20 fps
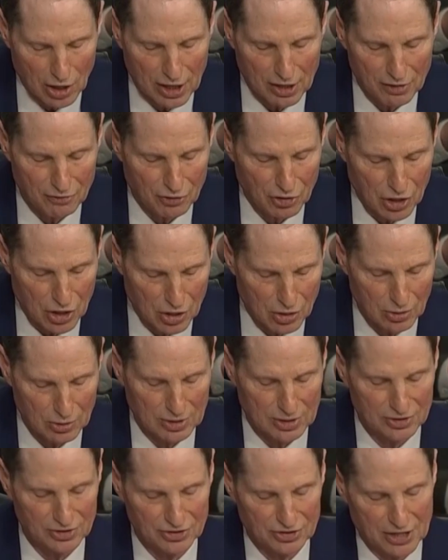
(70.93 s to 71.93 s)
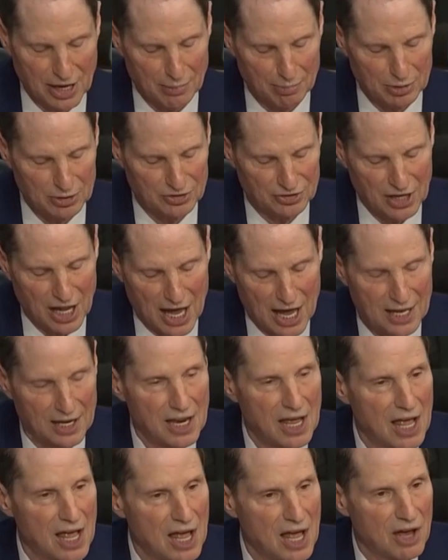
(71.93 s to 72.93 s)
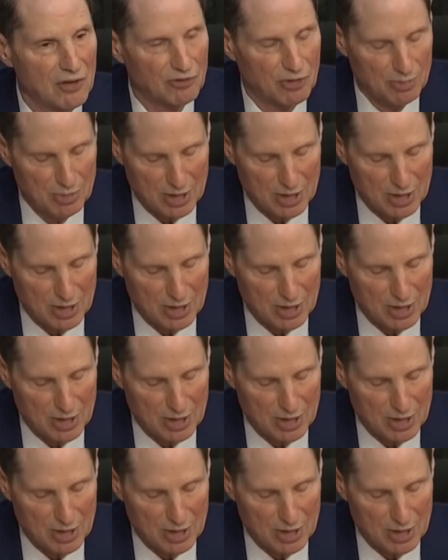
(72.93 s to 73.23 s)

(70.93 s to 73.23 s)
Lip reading: for you to step aside from the